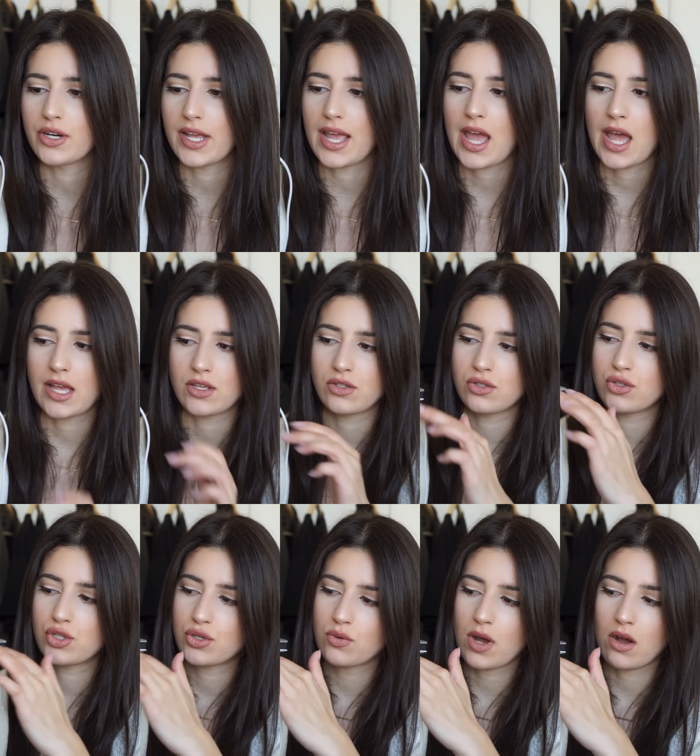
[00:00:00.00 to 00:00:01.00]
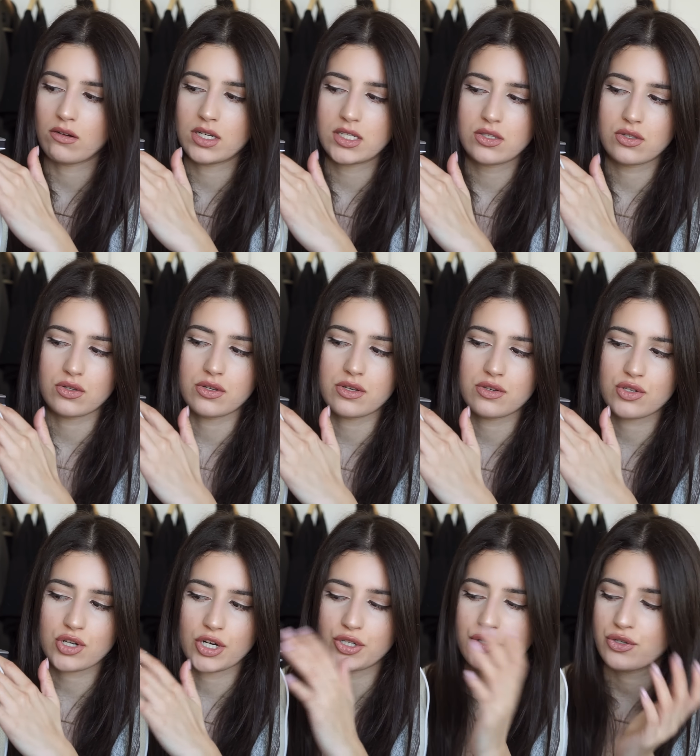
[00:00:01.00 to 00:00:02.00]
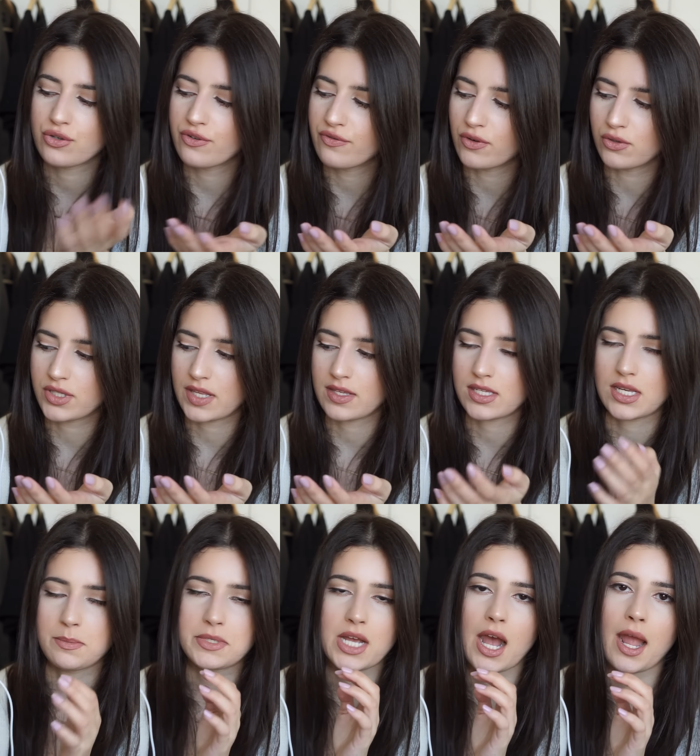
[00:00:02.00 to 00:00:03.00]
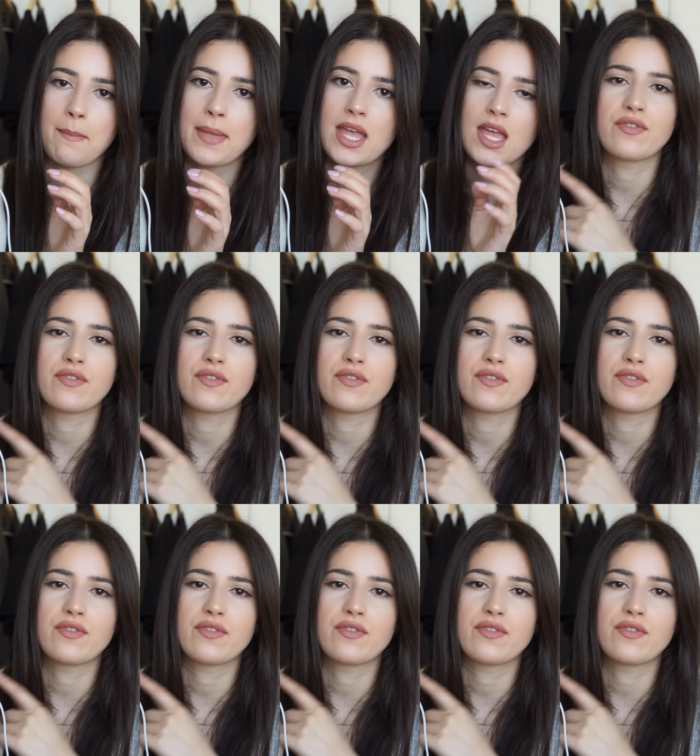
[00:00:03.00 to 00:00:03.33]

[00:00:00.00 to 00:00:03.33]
It has 2 outlets, so you can charge 2 phones at the same time.